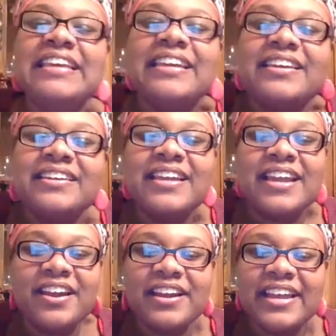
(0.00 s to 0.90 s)
then
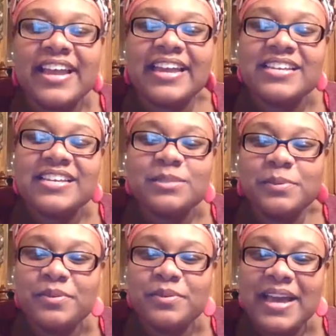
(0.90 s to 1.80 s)
Carrick and his
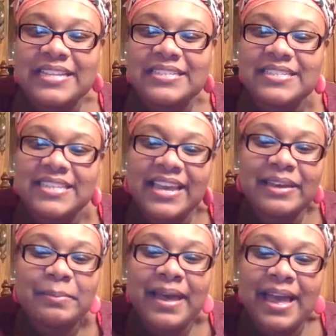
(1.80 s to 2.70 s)
boo had to say
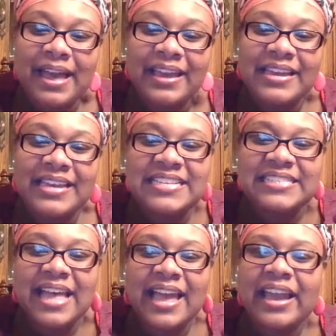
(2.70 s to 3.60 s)
goodbye. And he's
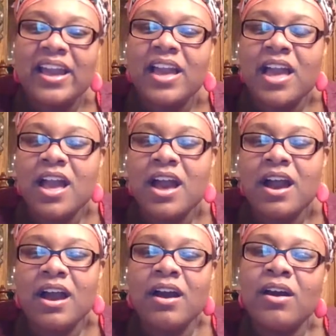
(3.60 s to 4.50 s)
like,
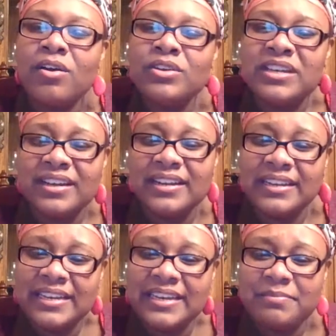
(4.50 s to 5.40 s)
oh, you're going to
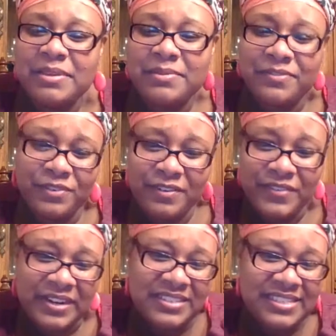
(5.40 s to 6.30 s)
leave me before
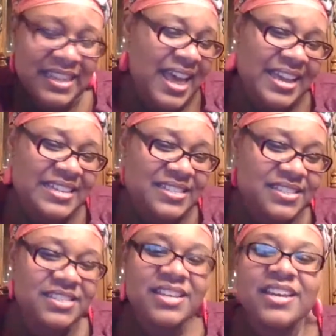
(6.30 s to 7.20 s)
first light.
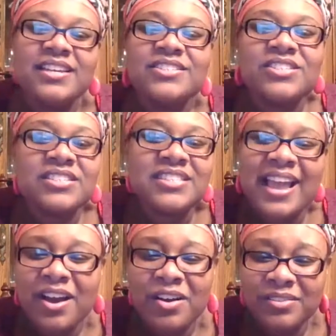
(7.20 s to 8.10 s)
She's
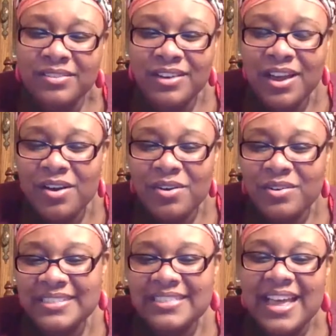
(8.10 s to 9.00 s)
like, oh,
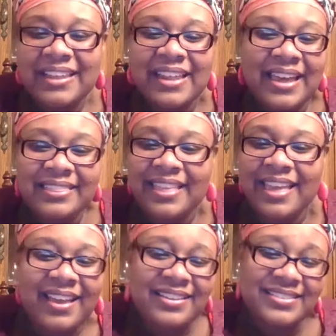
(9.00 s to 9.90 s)
no, it's not like
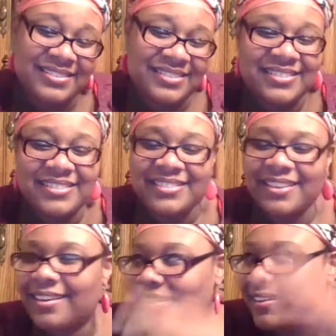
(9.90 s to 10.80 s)
that. It's just...
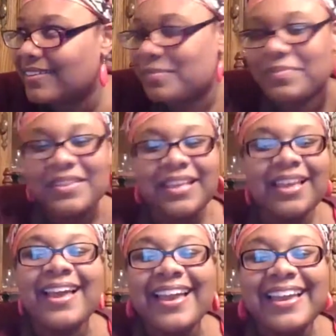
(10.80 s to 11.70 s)

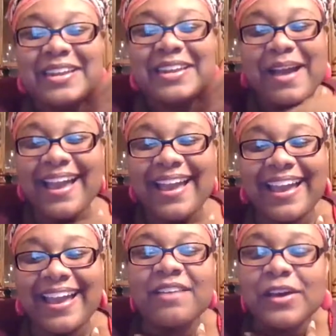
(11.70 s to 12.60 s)
Anyway,
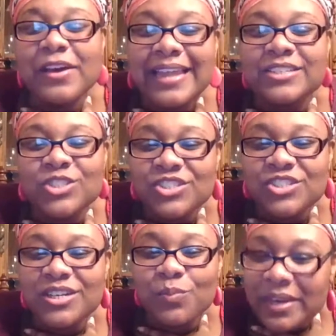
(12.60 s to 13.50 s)
I felt like she
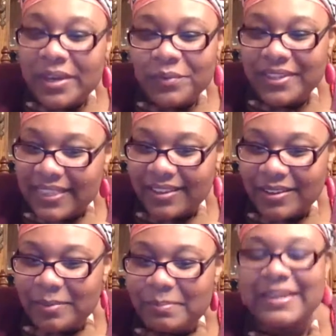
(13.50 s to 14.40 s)
should have went with
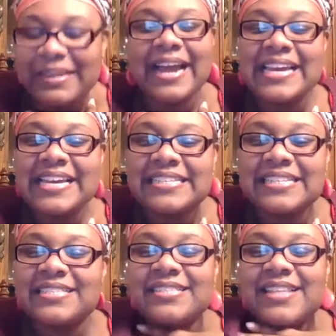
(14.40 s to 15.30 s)
them, but I guess
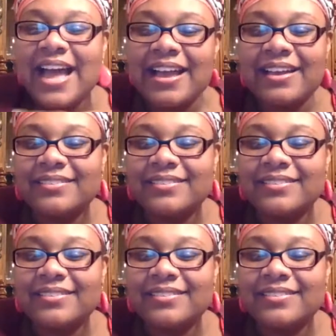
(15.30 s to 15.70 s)
it's not,